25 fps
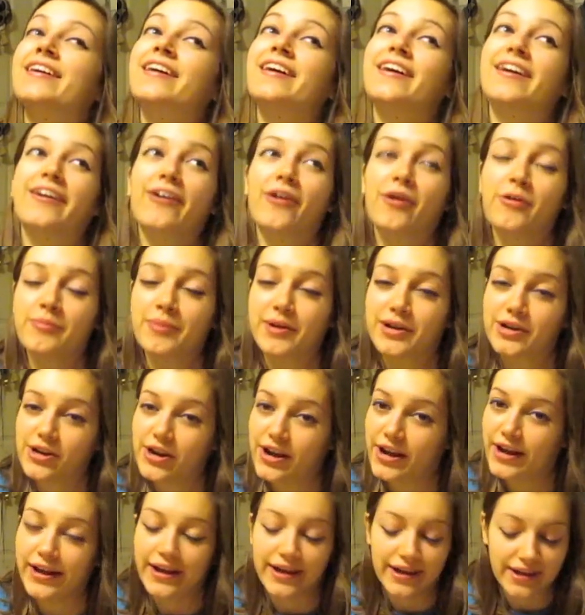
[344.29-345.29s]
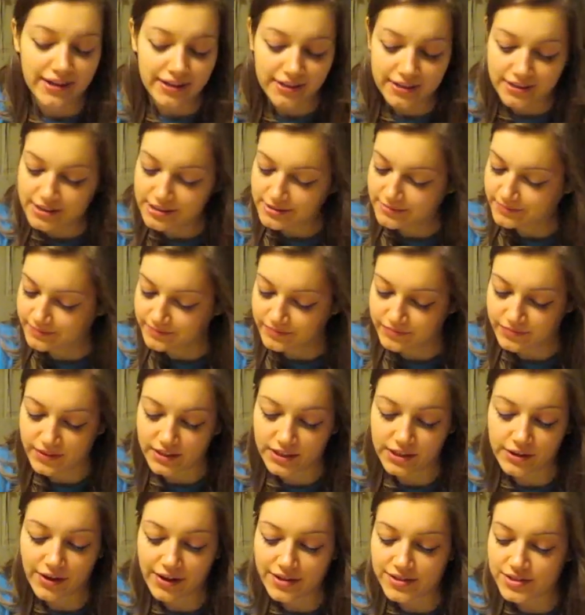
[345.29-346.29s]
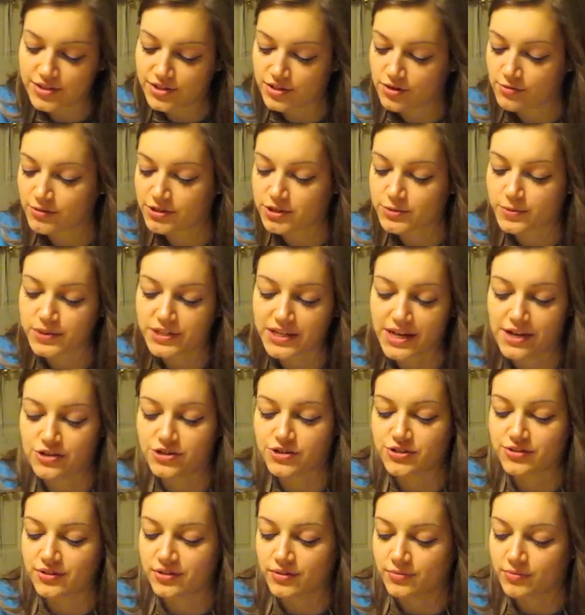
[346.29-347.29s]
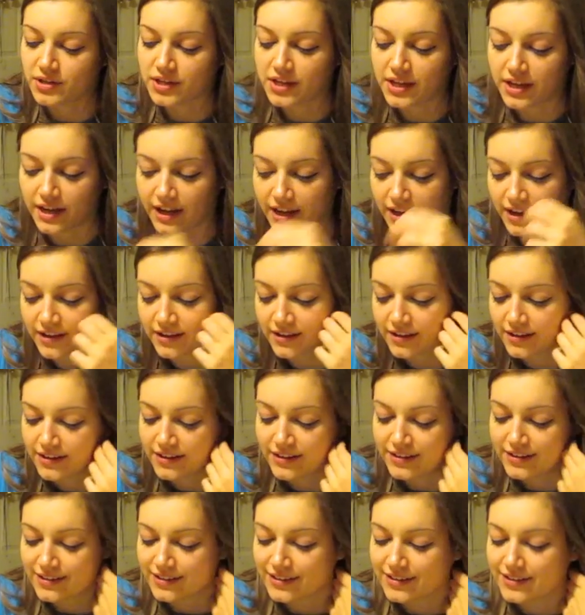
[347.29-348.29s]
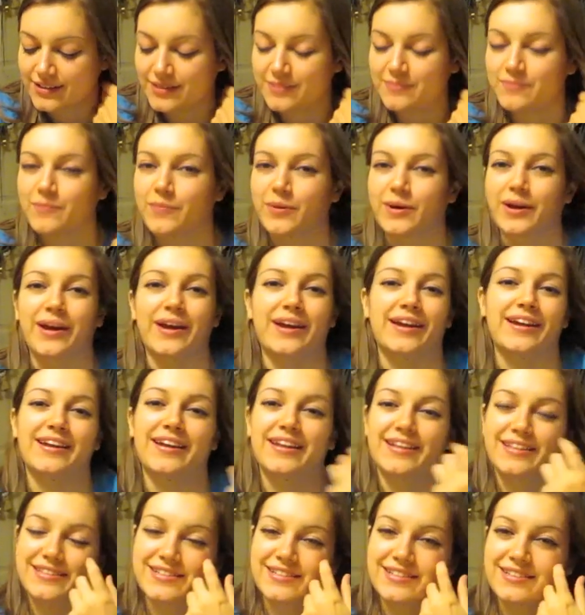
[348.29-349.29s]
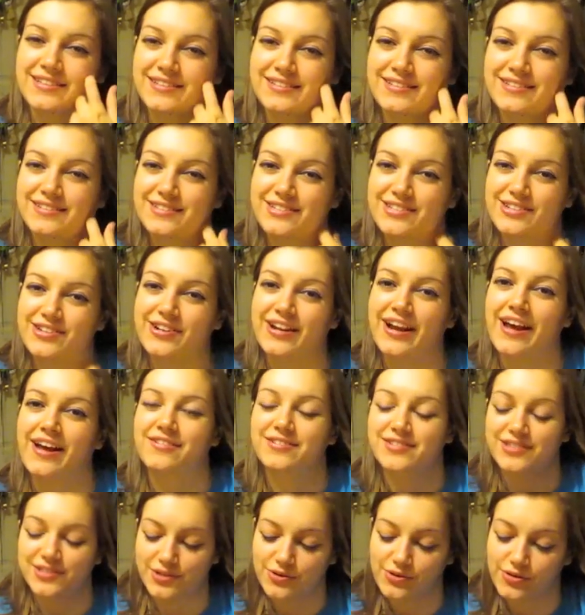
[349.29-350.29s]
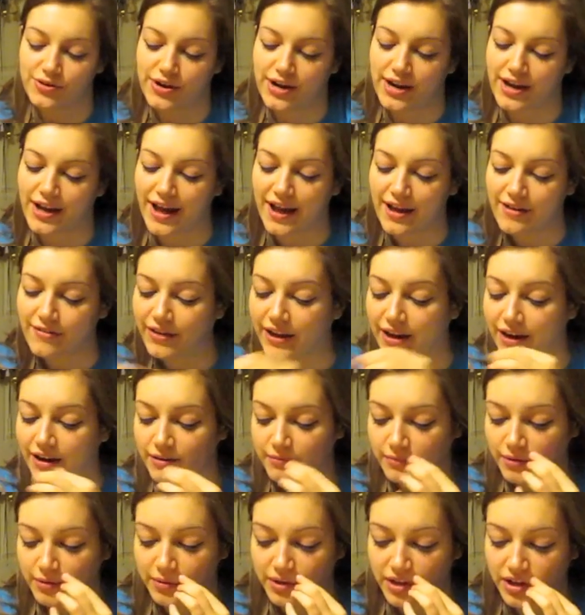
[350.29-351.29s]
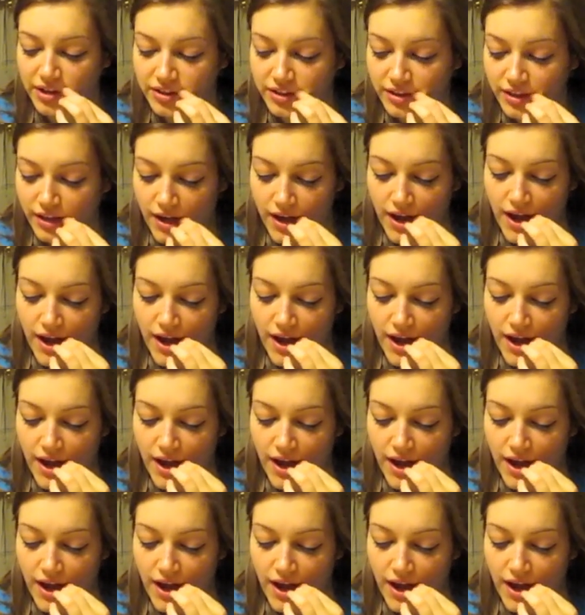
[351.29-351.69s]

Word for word: Oh, McCrae, you had so much potential in the beginning, but it didn't turn out so great. I have hair in my mouth.